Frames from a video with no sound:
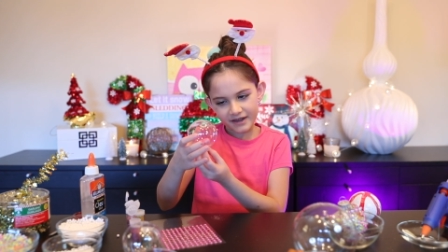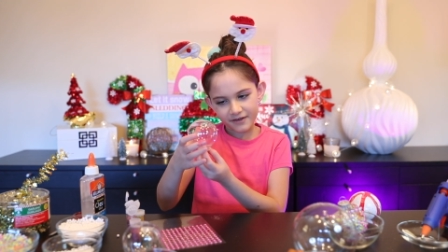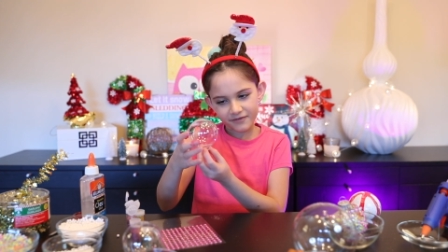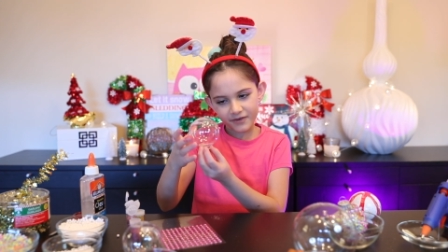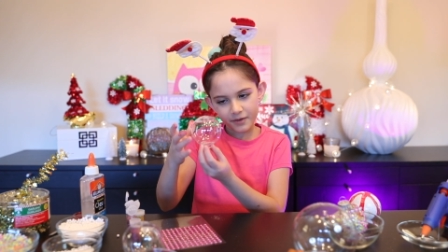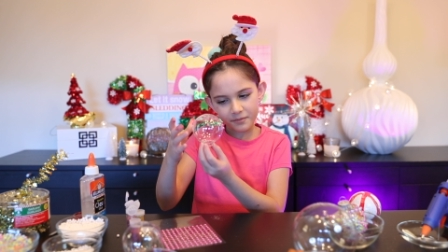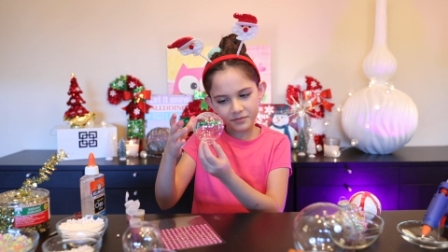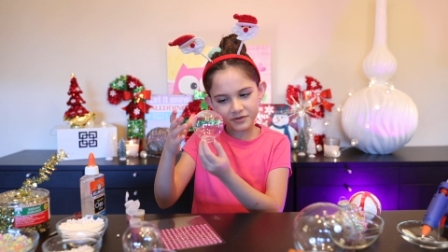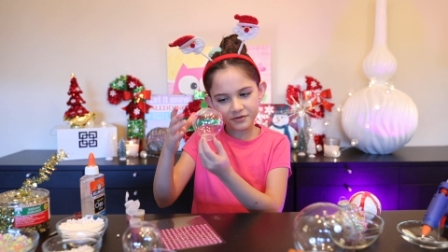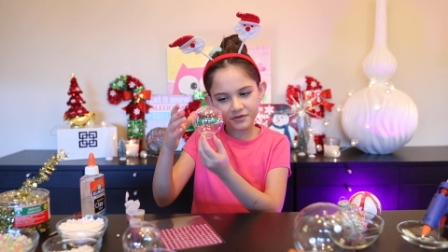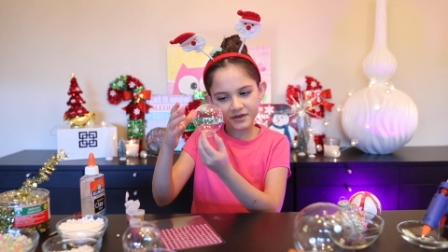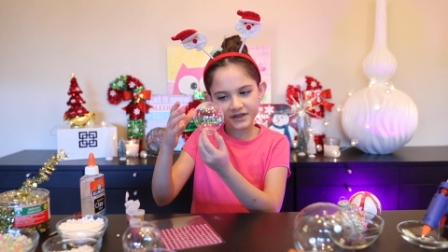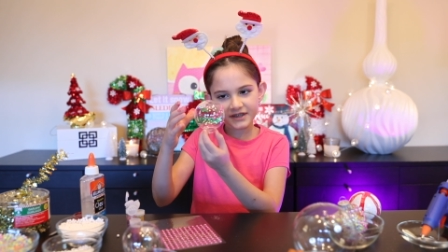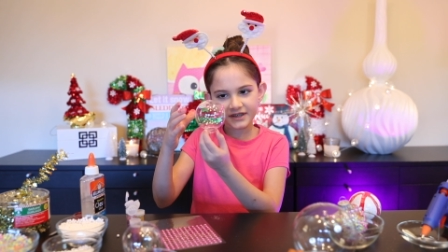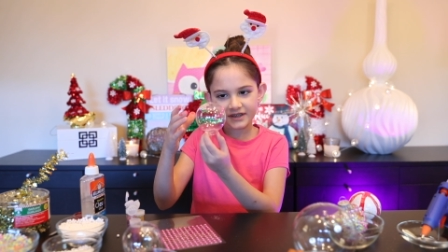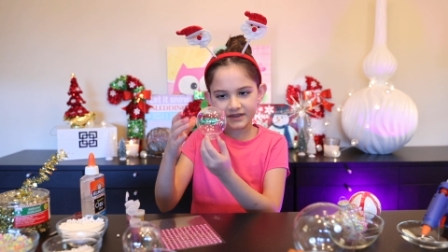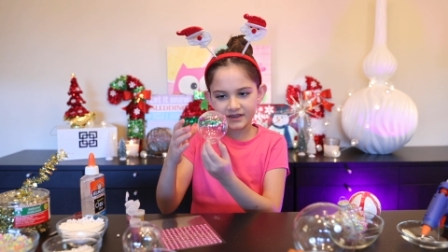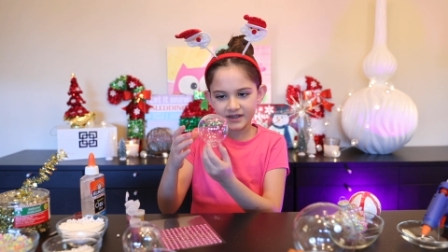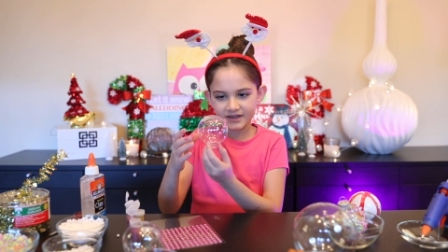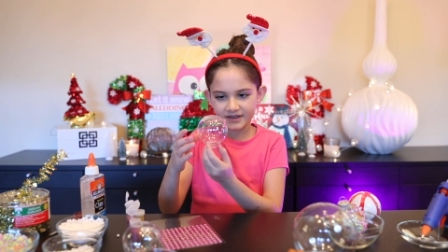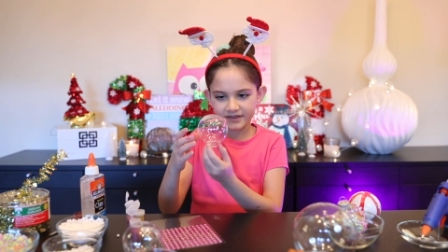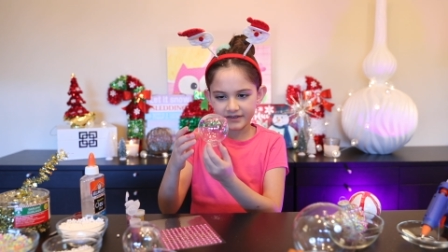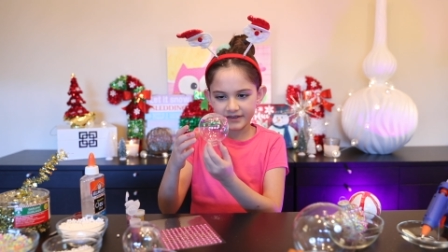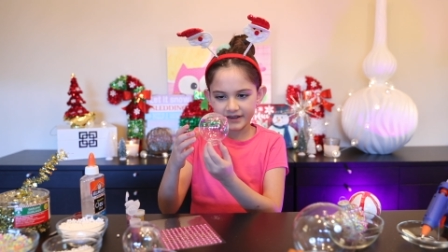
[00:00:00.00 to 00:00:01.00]
if I'm doing
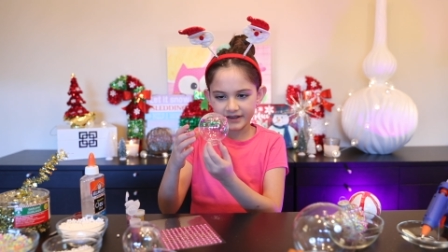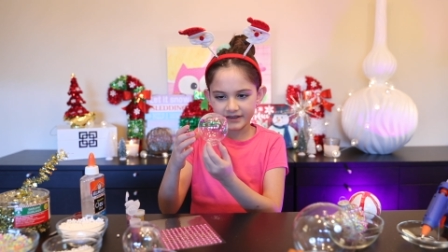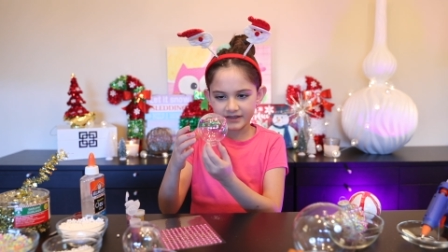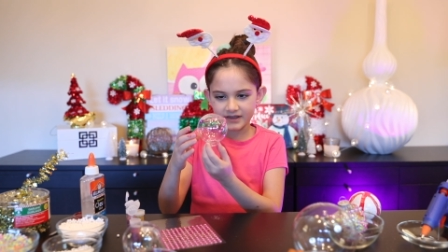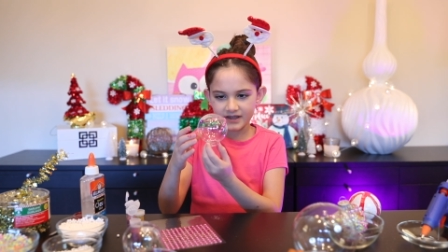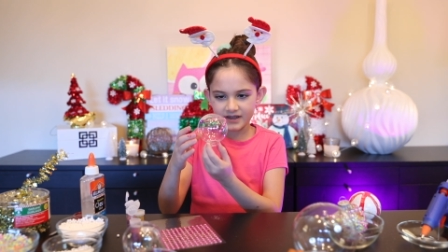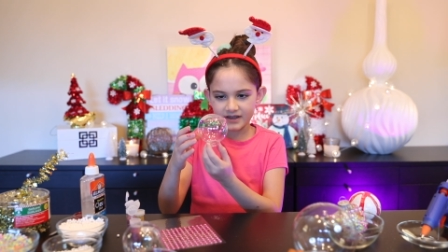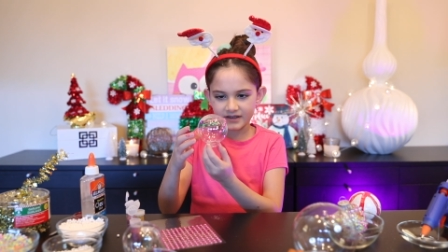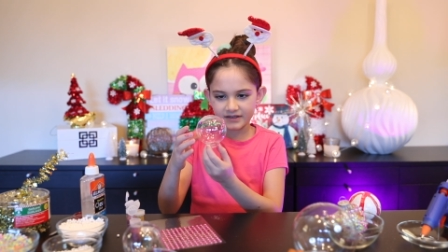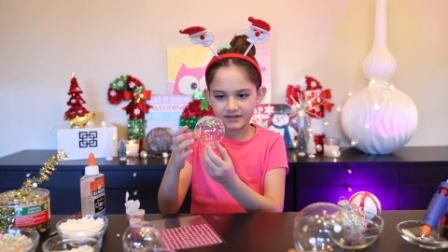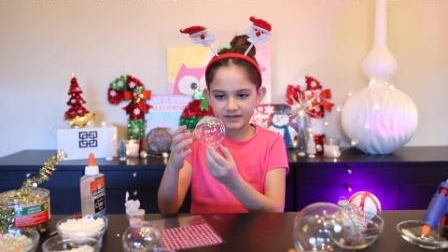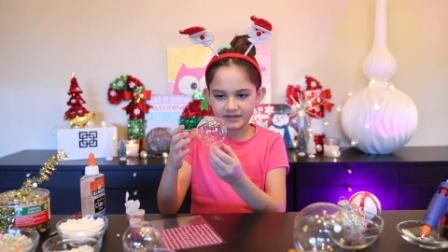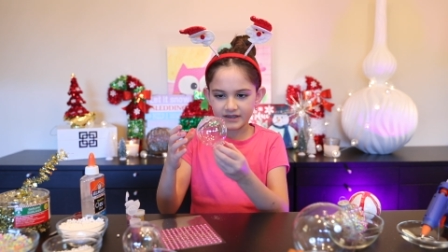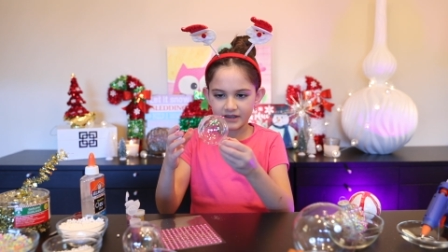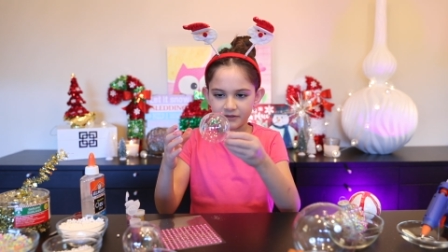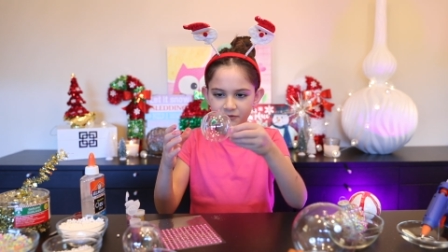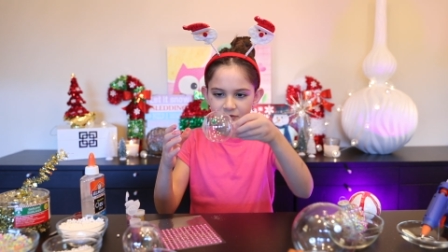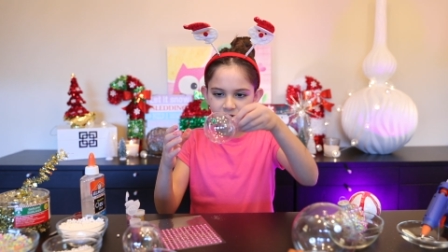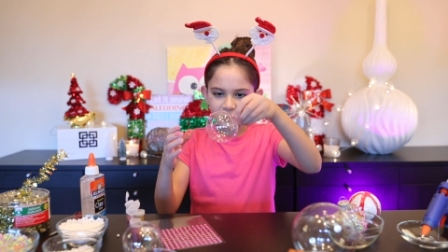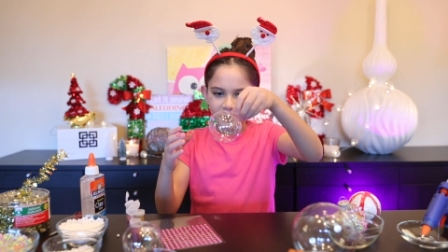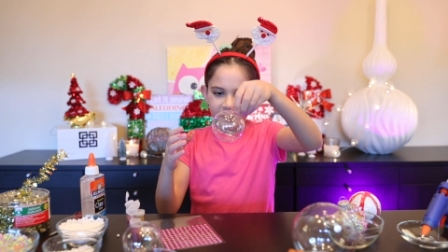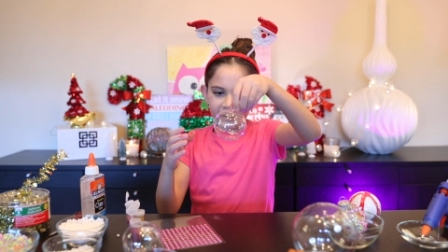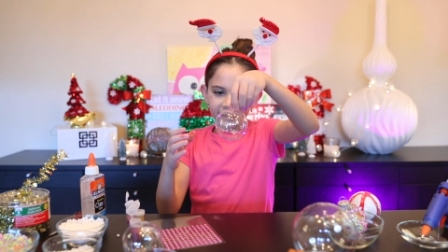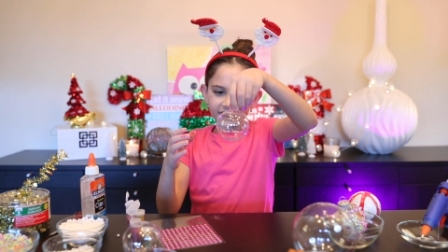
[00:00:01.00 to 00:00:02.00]
this like this, and
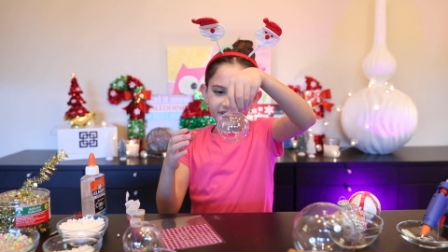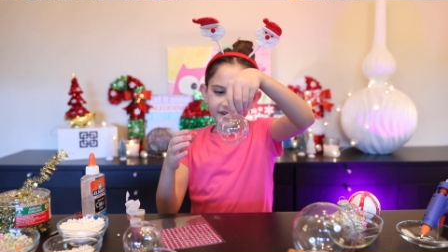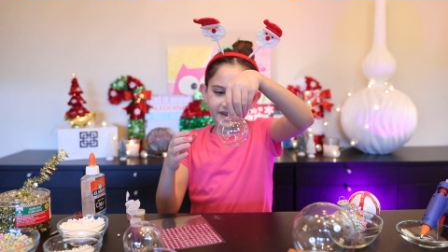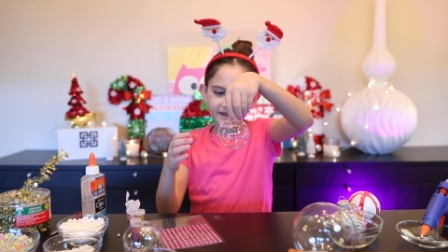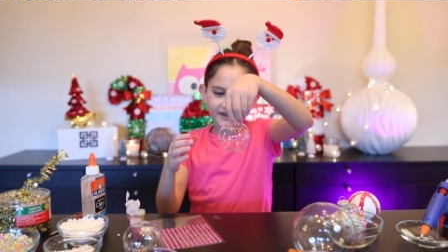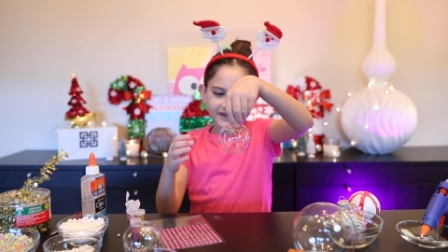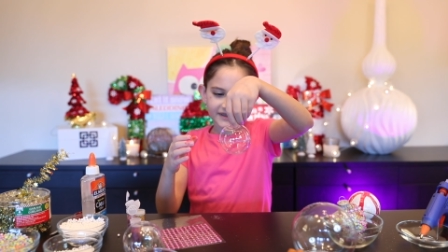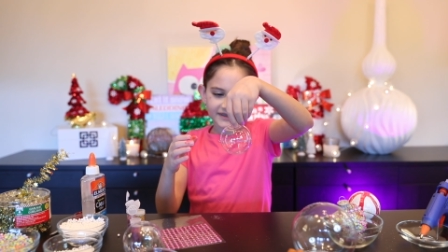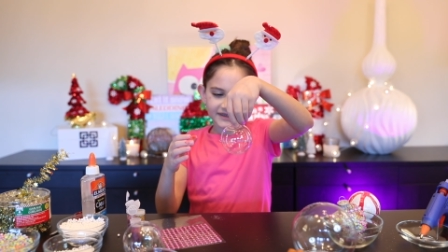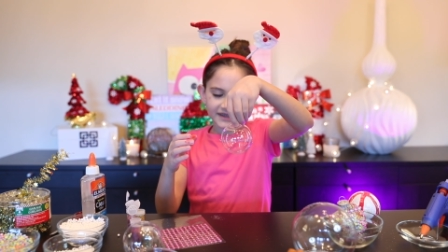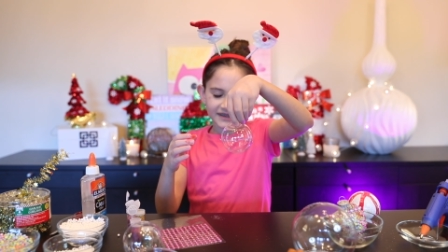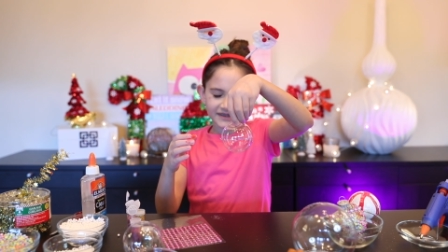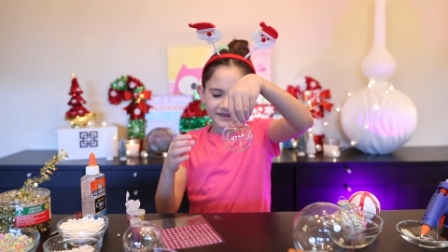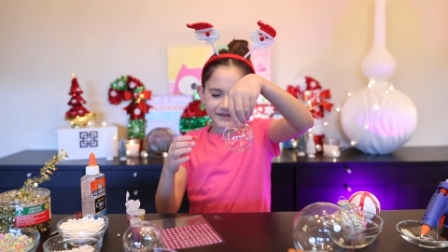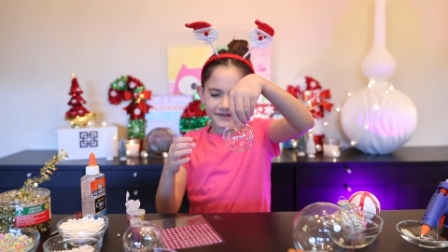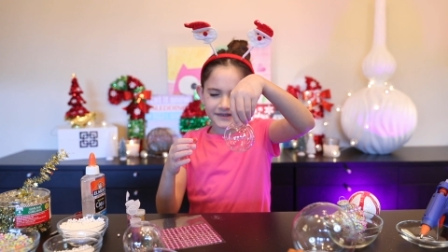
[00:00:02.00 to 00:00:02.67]
we're hanging like this,